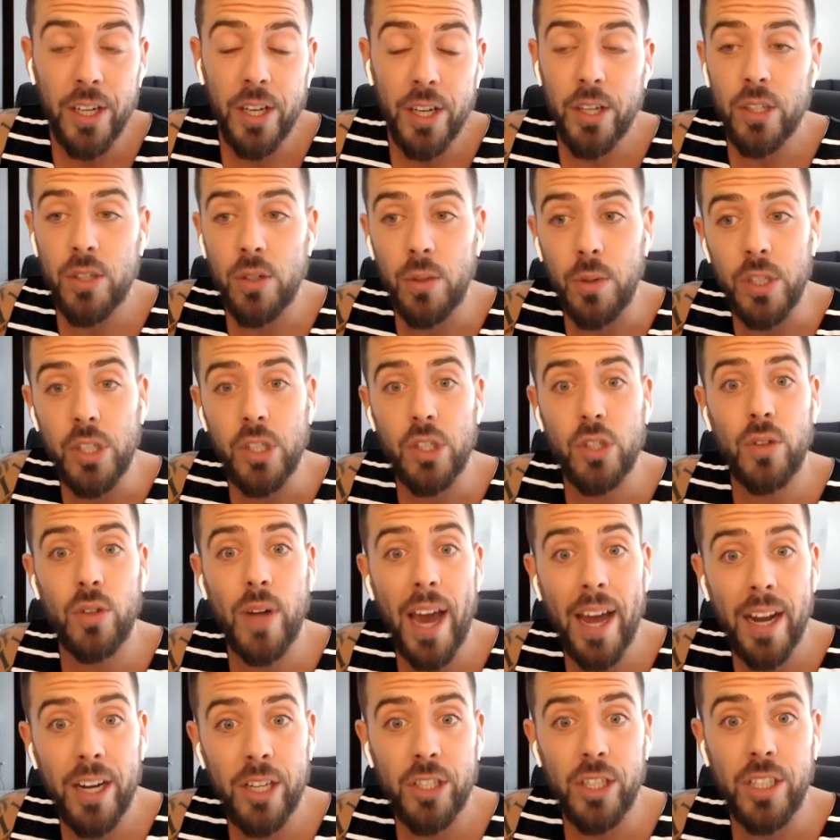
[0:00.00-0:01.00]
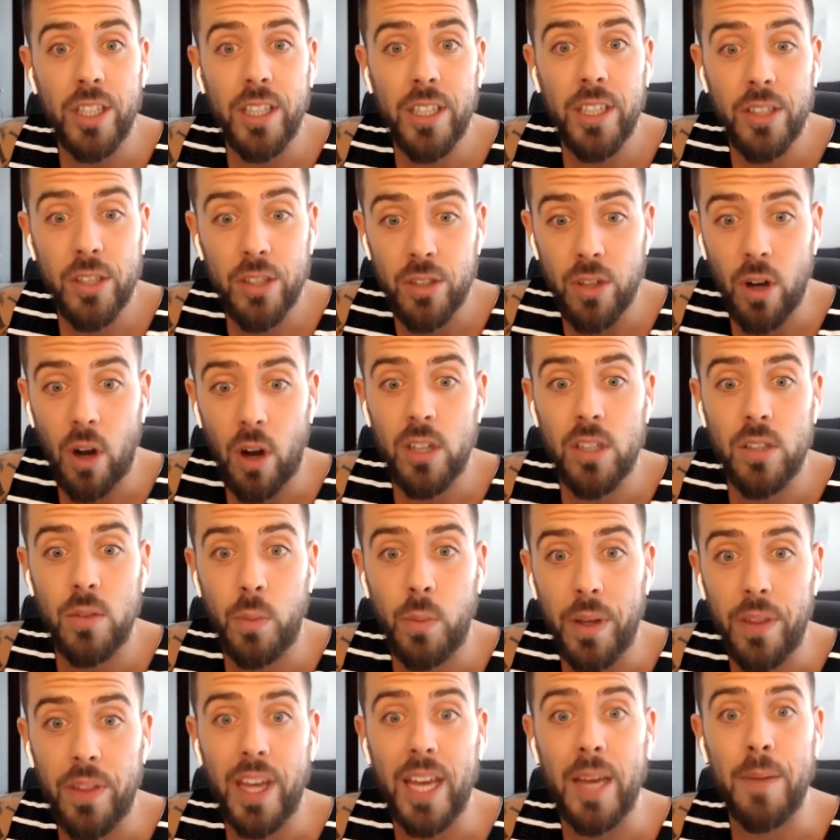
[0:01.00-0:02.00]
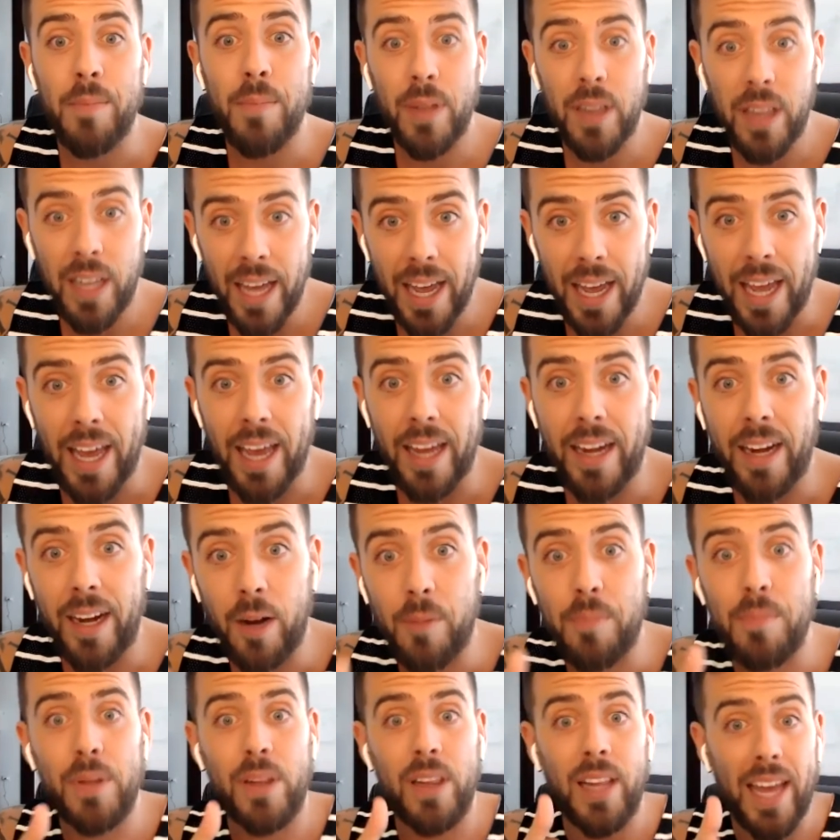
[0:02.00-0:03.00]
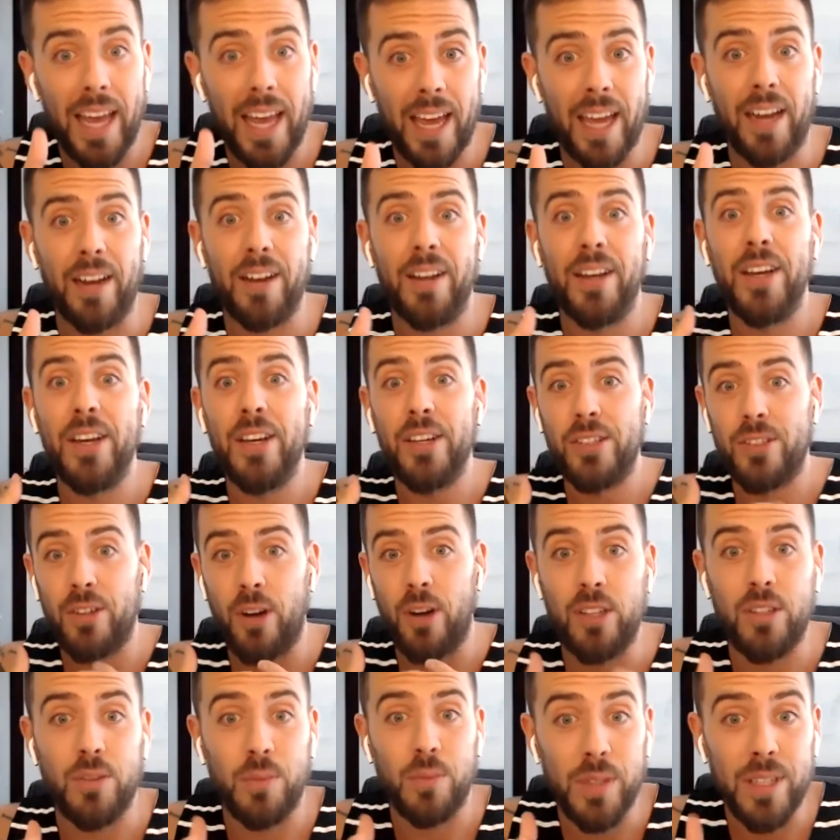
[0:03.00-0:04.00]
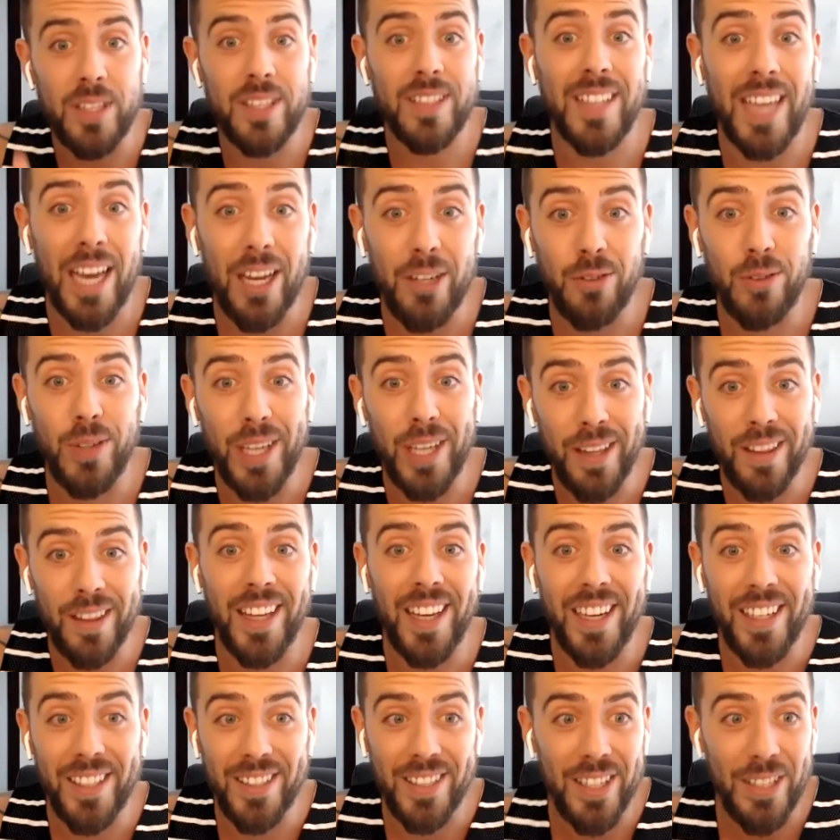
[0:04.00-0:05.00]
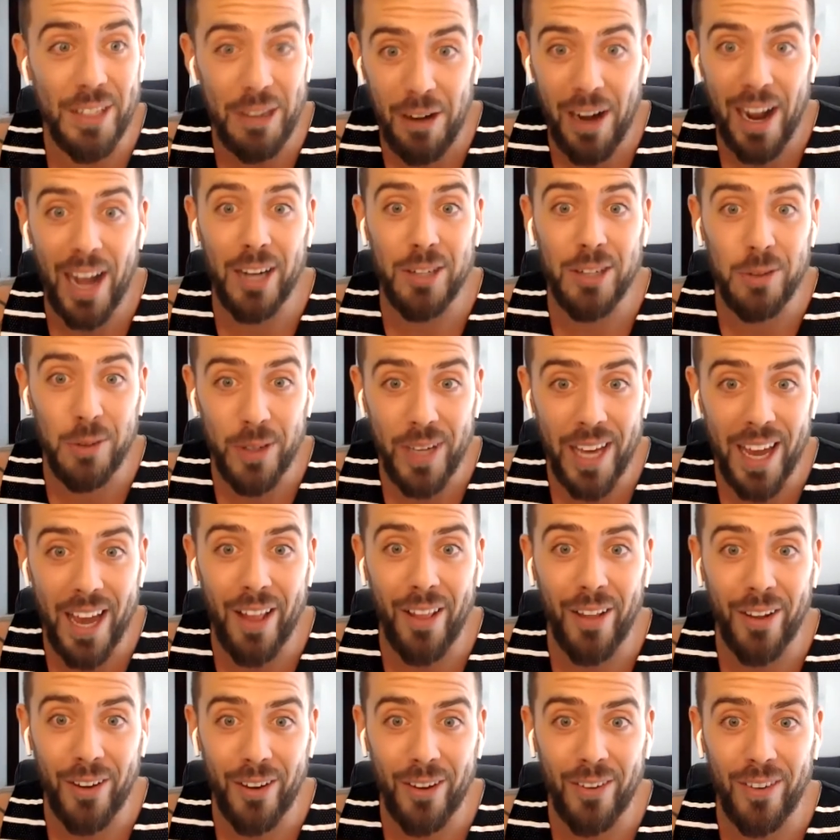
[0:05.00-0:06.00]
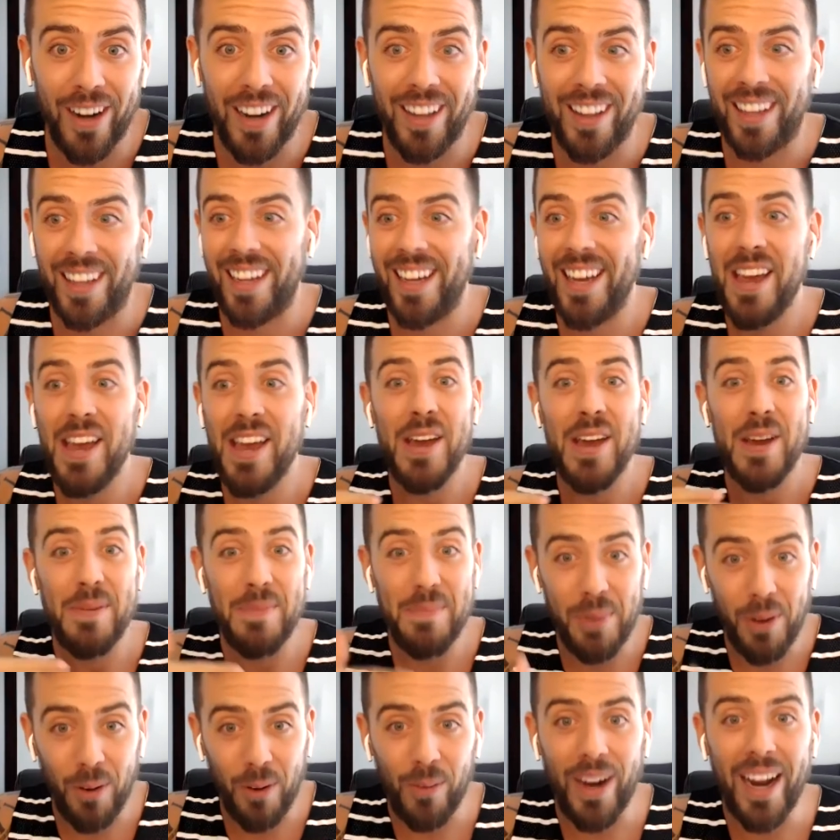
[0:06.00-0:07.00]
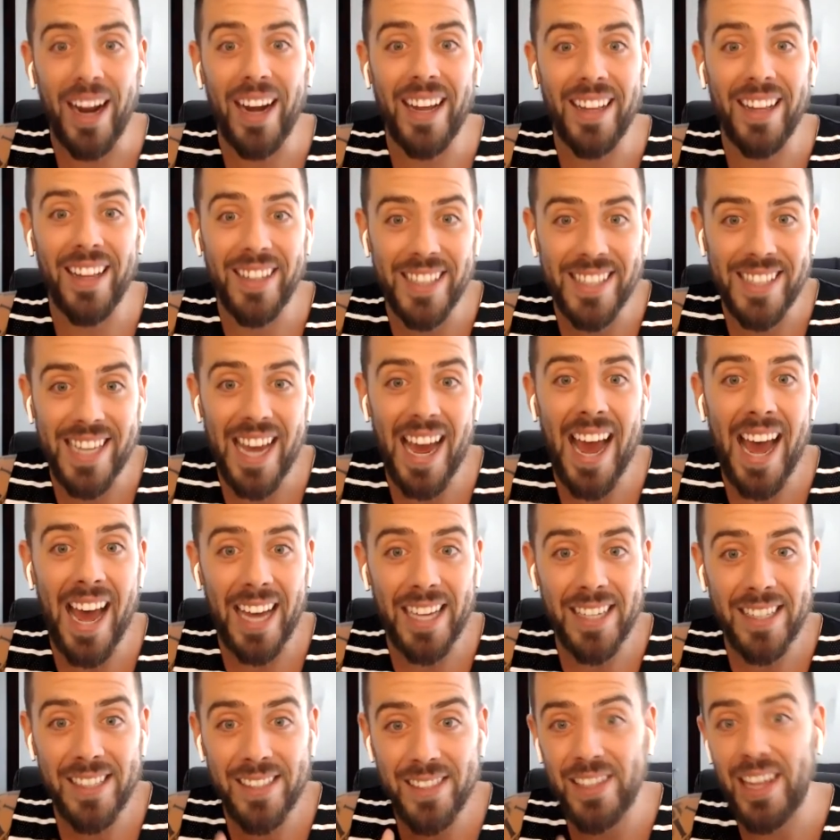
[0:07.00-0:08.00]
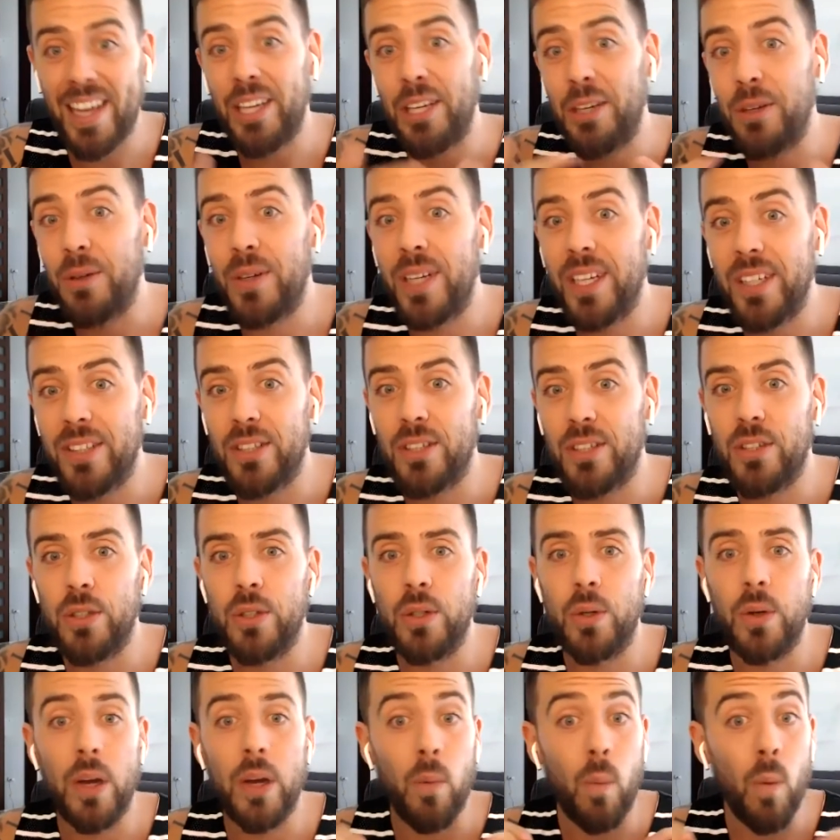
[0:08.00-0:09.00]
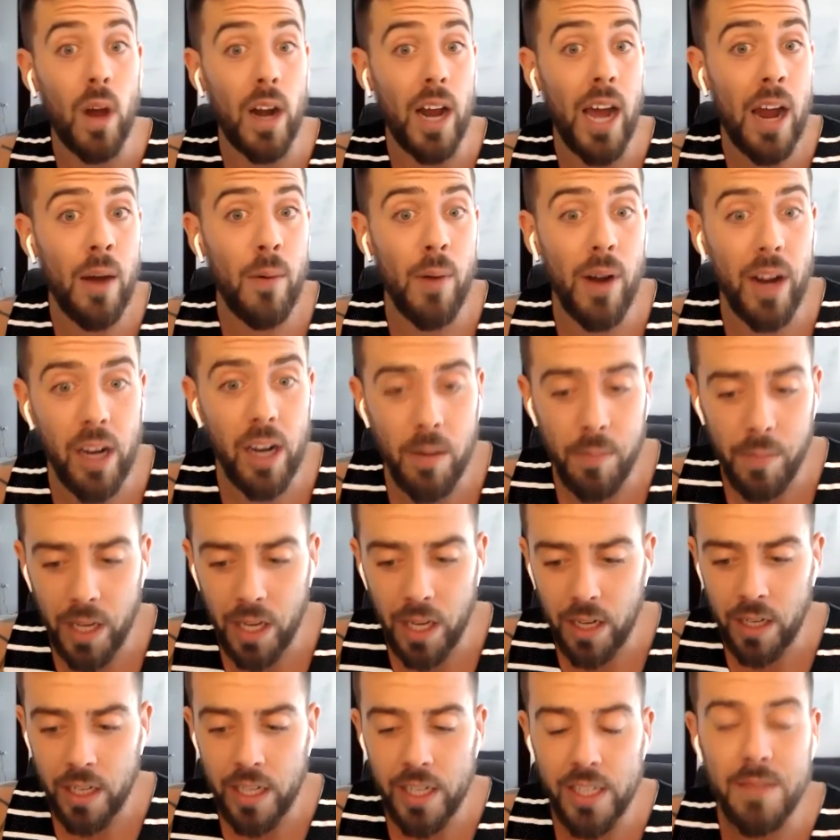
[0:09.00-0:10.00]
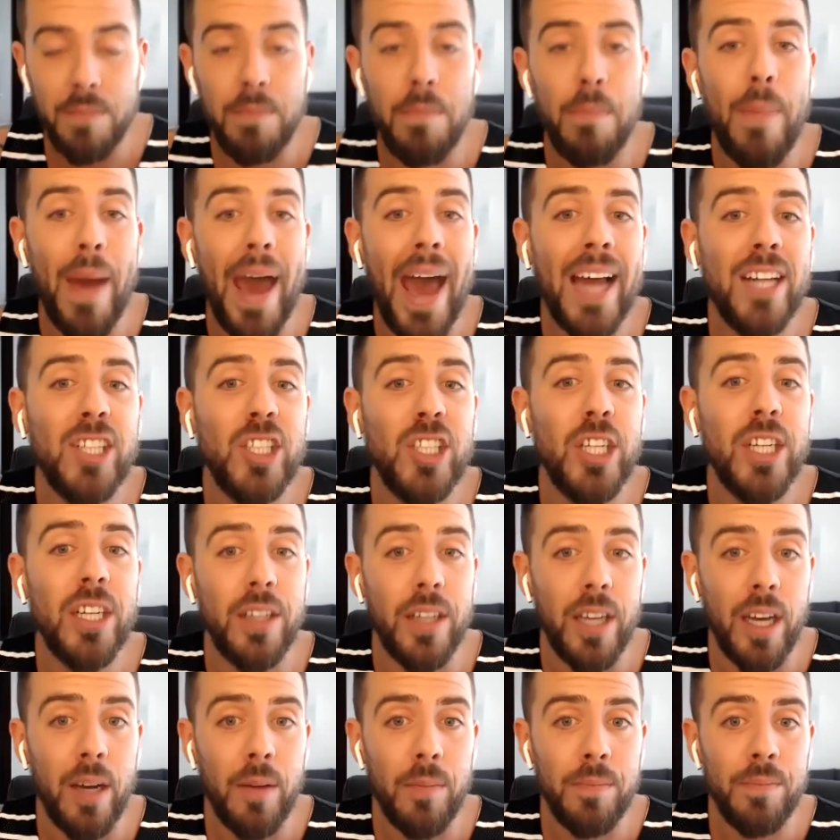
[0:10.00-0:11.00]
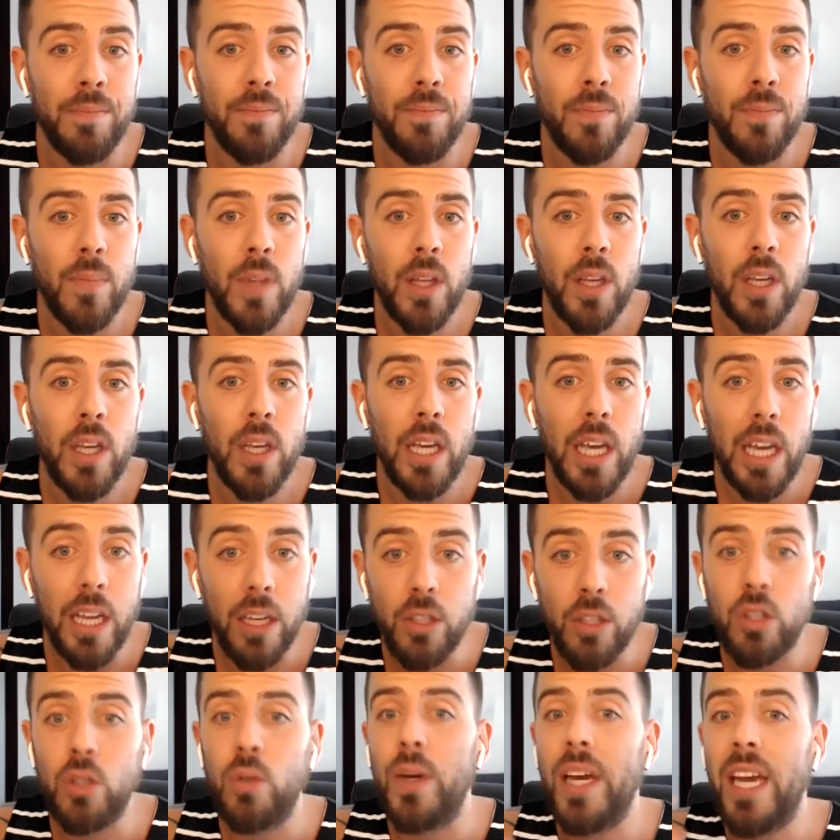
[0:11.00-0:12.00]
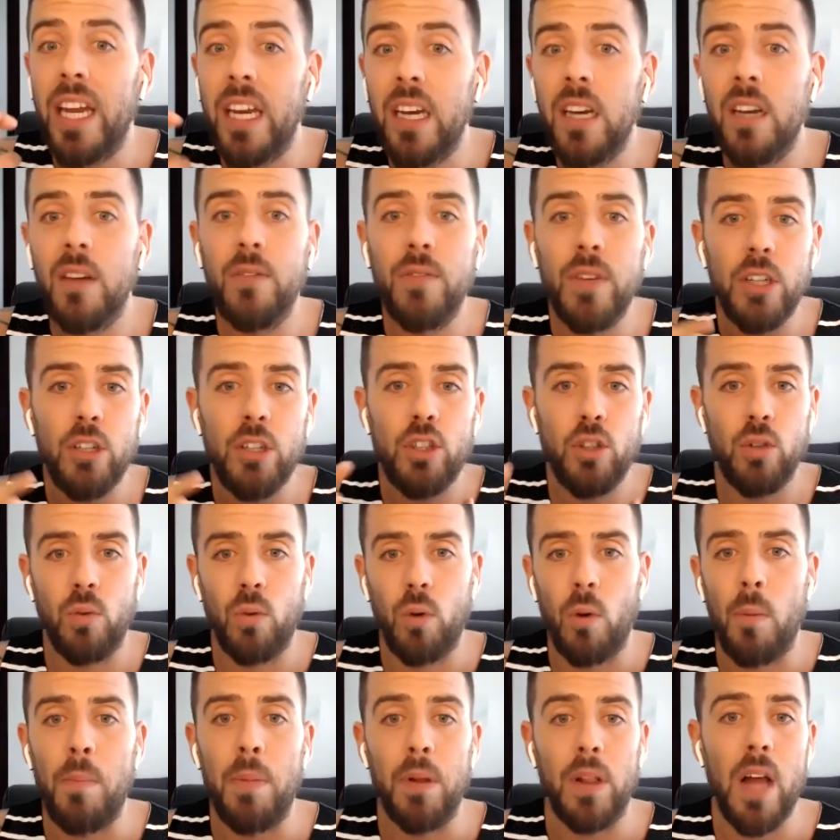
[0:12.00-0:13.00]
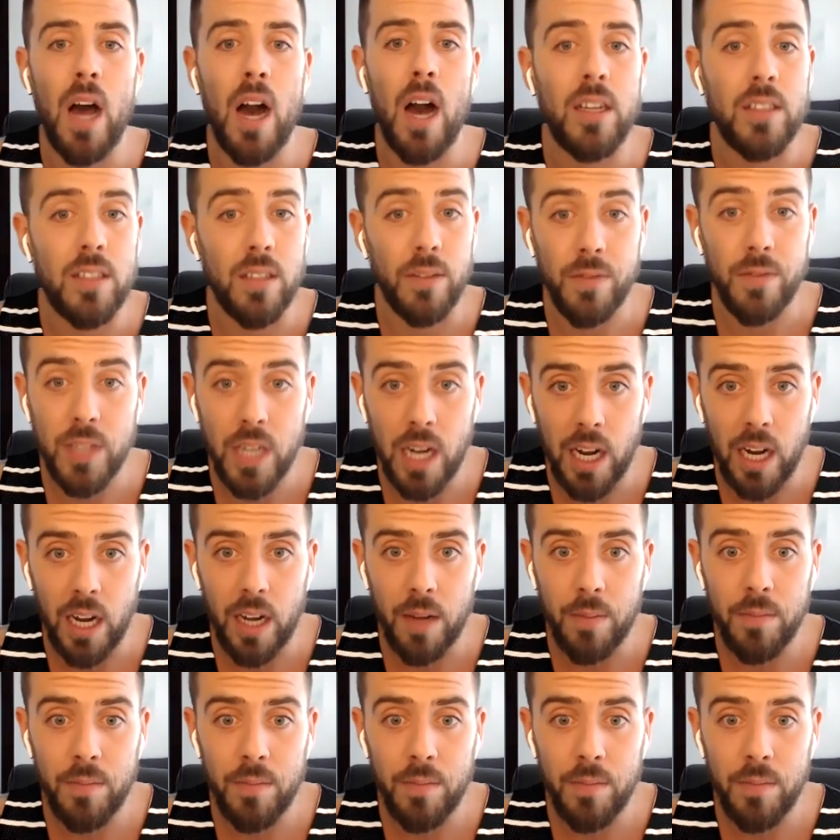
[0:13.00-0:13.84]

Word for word: So a strategy starts with a plan, and a plan starts with scheduling things in your actual calendar, right? Like creating the tasks that you need to do. And what I recommend is batching them into individual blocks of time.